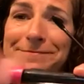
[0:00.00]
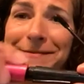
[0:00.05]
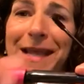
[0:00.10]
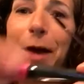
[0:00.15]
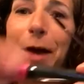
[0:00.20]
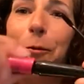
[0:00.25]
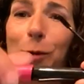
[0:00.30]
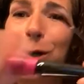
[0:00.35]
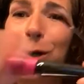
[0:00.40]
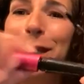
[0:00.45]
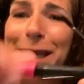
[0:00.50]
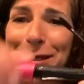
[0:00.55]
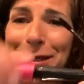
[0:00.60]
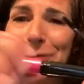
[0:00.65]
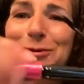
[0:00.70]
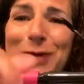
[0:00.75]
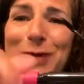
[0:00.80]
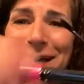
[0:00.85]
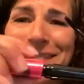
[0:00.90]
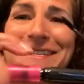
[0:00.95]
word that you
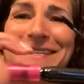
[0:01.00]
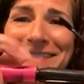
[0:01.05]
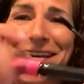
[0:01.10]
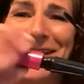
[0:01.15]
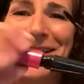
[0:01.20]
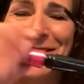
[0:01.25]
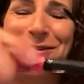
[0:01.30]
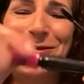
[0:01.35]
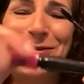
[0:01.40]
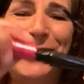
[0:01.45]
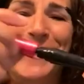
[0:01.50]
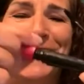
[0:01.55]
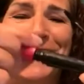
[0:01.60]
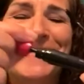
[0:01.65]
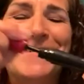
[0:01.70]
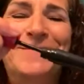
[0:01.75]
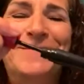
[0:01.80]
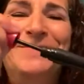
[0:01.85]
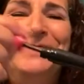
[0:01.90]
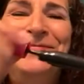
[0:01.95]
tried to say too,
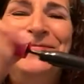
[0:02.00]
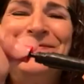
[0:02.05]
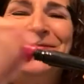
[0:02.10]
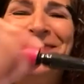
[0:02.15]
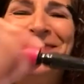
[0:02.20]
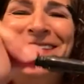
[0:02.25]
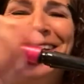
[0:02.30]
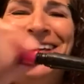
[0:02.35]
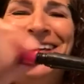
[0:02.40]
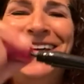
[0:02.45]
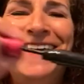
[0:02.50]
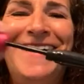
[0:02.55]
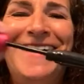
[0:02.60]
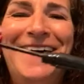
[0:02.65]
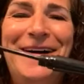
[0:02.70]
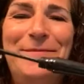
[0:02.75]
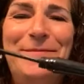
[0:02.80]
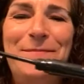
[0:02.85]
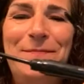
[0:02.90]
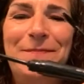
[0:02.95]
Chris,
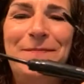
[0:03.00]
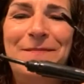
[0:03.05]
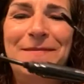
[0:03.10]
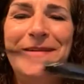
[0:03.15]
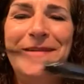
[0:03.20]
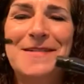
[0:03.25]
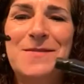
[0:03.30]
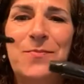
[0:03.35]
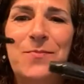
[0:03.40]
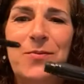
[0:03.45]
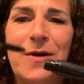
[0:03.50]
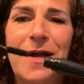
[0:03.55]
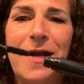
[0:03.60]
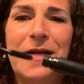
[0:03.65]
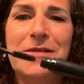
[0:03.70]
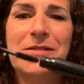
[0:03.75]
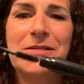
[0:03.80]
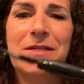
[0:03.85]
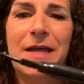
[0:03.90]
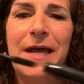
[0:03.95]
this
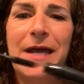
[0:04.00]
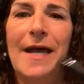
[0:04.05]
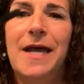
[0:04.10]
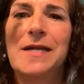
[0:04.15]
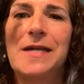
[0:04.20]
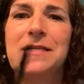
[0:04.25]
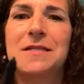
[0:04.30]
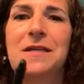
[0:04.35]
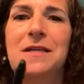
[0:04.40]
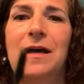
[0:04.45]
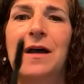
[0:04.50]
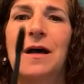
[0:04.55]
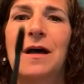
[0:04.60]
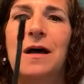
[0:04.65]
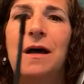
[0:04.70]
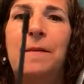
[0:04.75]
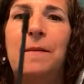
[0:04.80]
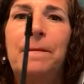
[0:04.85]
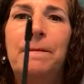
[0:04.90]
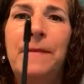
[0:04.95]
brush that has
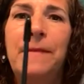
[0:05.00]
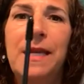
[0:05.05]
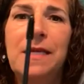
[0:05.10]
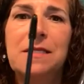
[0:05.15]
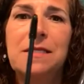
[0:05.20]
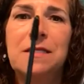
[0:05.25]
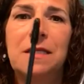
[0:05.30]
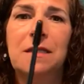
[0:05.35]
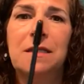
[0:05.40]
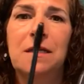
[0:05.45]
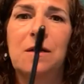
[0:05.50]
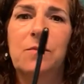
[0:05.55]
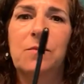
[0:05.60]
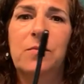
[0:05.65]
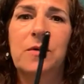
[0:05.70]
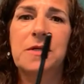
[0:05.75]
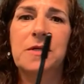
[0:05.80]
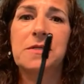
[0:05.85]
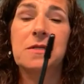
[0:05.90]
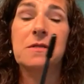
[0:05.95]
amazing little
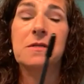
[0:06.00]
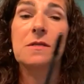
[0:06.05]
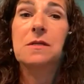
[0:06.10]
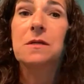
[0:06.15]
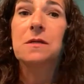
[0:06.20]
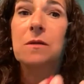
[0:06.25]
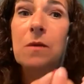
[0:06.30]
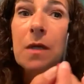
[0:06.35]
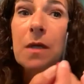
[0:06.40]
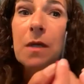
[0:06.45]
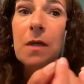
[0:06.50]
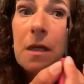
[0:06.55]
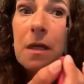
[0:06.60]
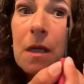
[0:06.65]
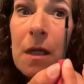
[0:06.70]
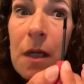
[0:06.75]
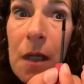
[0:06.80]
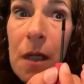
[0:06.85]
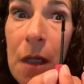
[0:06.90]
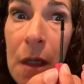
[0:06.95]
bristles to it,
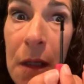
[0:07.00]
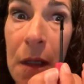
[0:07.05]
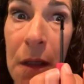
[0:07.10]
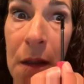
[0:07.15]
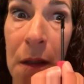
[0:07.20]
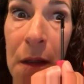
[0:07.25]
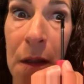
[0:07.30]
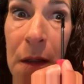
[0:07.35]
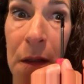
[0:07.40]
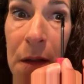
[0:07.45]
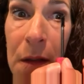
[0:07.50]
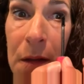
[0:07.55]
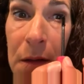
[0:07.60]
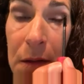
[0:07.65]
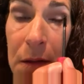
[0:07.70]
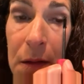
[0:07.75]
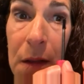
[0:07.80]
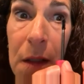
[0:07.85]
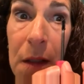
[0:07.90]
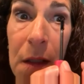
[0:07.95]

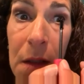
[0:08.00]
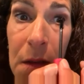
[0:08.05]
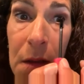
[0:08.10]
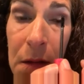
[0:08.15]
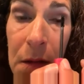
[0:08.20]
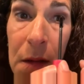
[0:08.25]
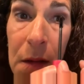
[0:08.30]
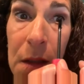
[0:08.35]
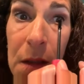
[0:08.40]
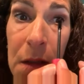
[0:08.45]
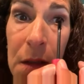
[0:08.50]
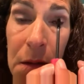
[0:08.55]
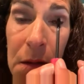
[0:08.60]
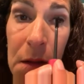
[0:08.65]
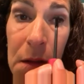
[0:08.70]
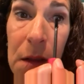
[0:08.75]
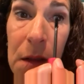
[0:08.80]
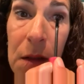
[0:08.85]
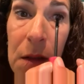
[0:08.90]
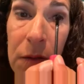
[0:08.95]
and
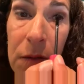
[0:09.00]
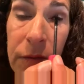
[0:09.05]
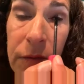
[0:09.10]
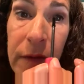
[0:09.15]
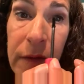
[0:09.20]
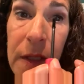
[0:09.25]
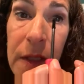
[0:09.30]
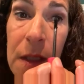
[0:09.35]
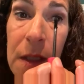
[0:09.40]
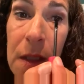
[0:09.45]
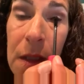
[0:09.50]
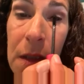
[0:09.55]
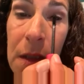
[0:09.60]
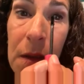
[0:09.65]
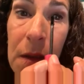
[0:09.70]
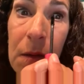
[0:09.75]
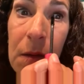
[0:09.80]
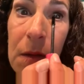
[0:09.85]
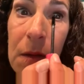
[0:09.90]
you fan it out.